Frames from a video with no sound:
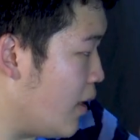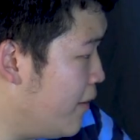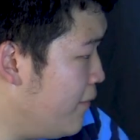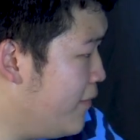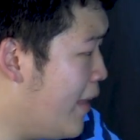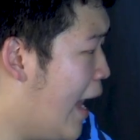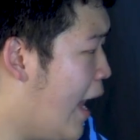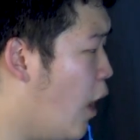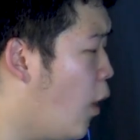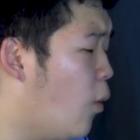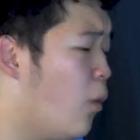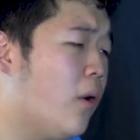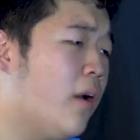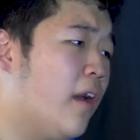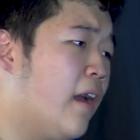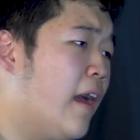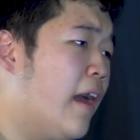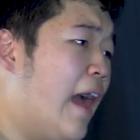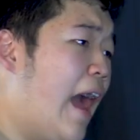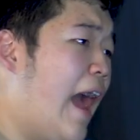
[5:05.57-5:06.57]
Now,
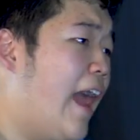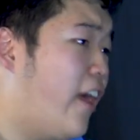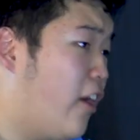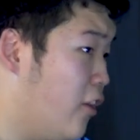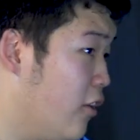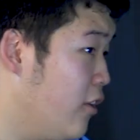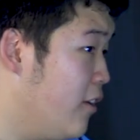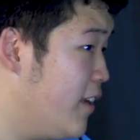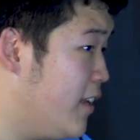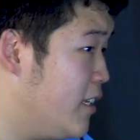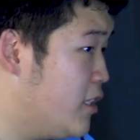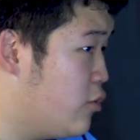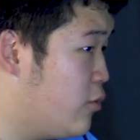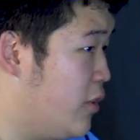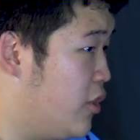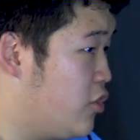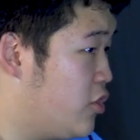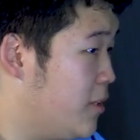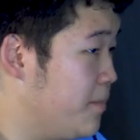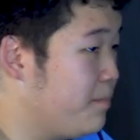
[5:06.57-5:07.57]
I heard it is
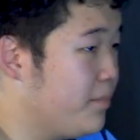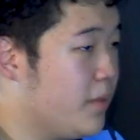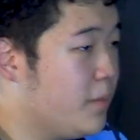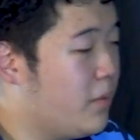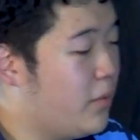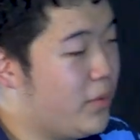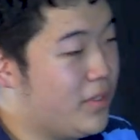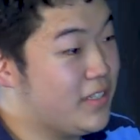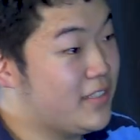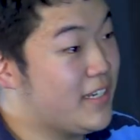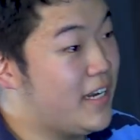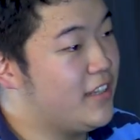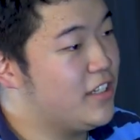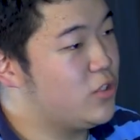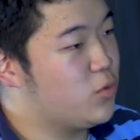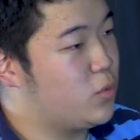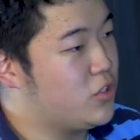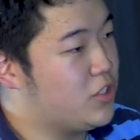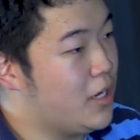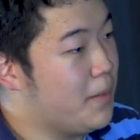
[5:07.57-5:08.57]
tradition, but we decided to
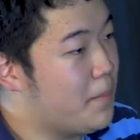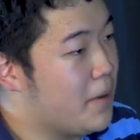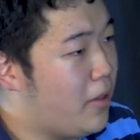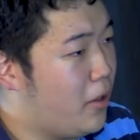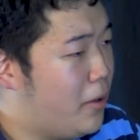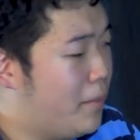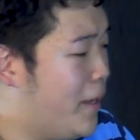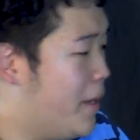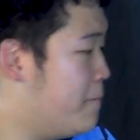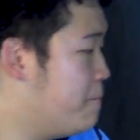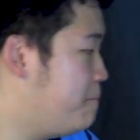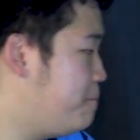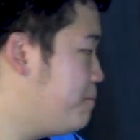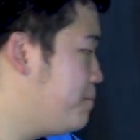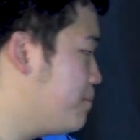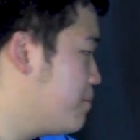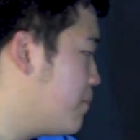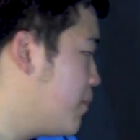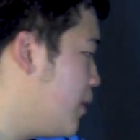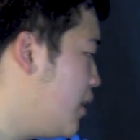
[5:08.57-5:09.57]
switch it up
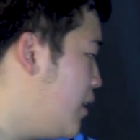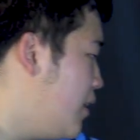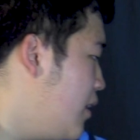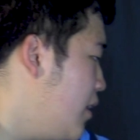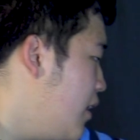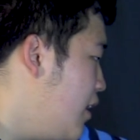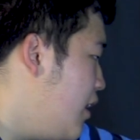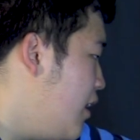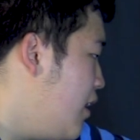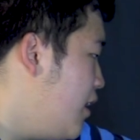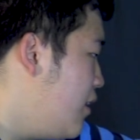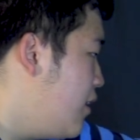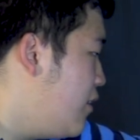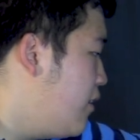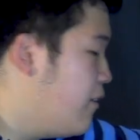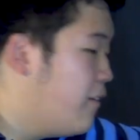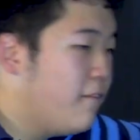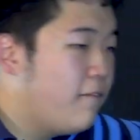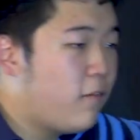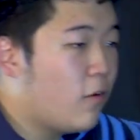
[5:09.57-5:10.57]
a little bit.
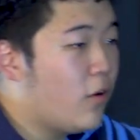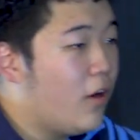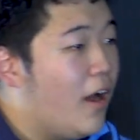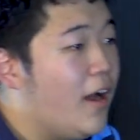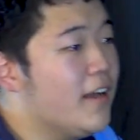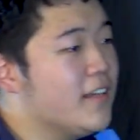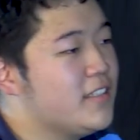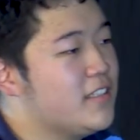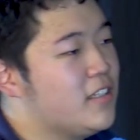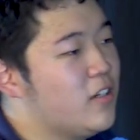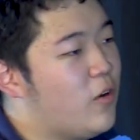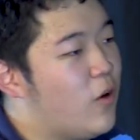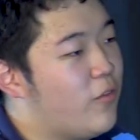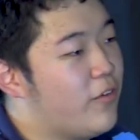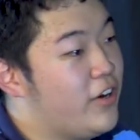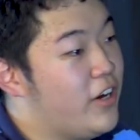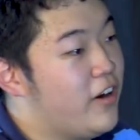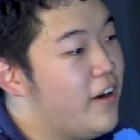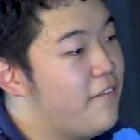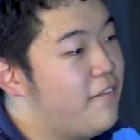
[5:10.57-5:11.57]
For us, over
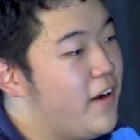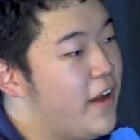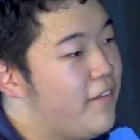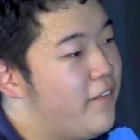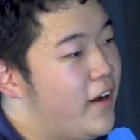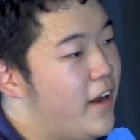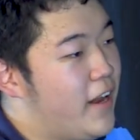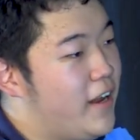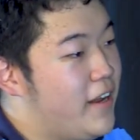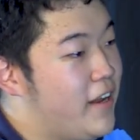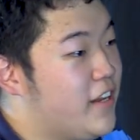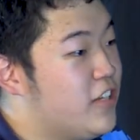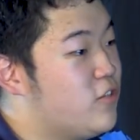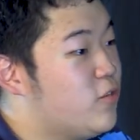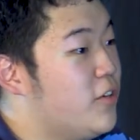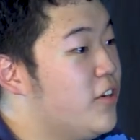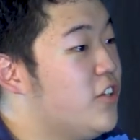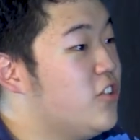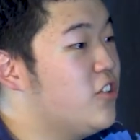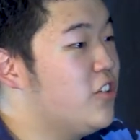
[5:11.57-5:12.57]
here at Fife Pine, it is
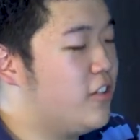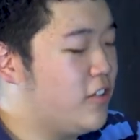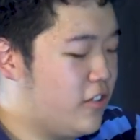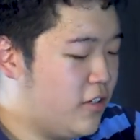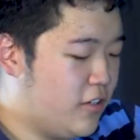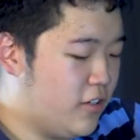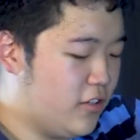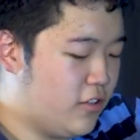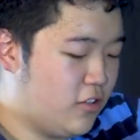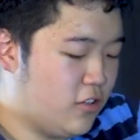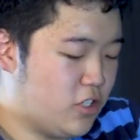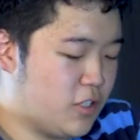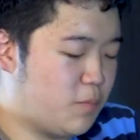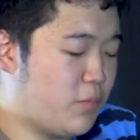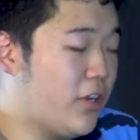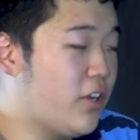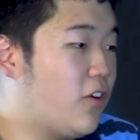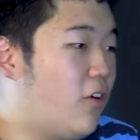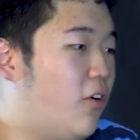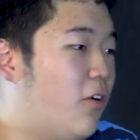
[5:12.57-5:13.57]
tradition to
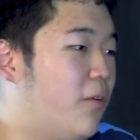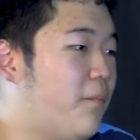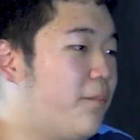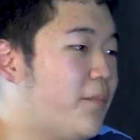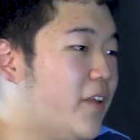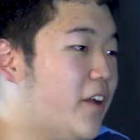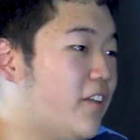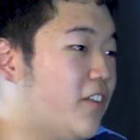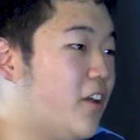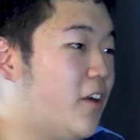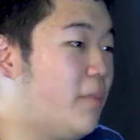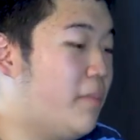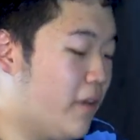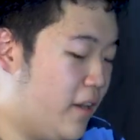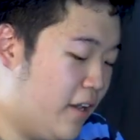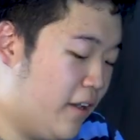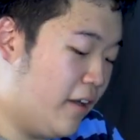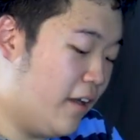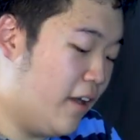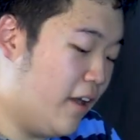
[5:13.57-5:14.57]
sprinkle a little bit
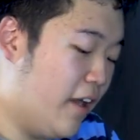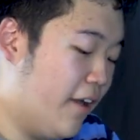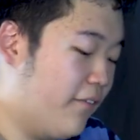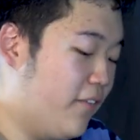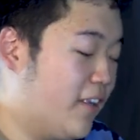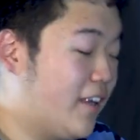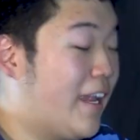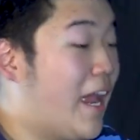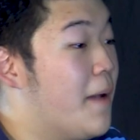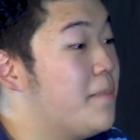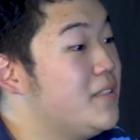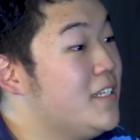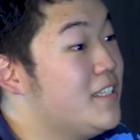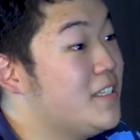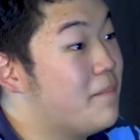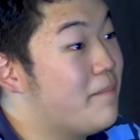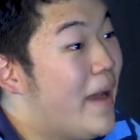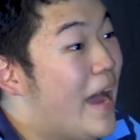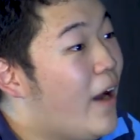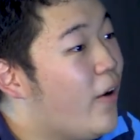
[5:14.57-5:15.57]
of, of the
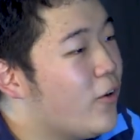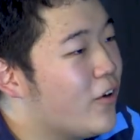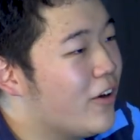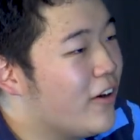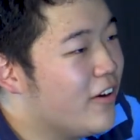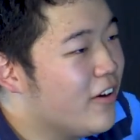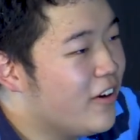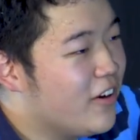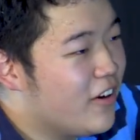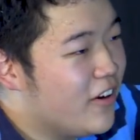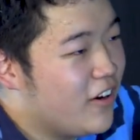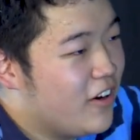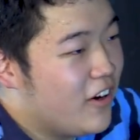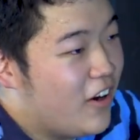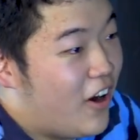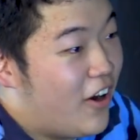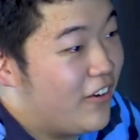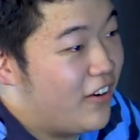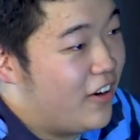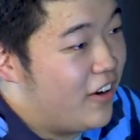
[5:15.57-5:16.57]
capsaicin powder
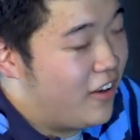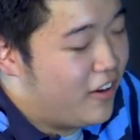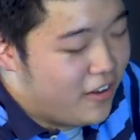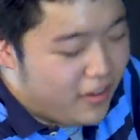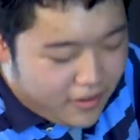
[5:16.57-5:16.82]
on the.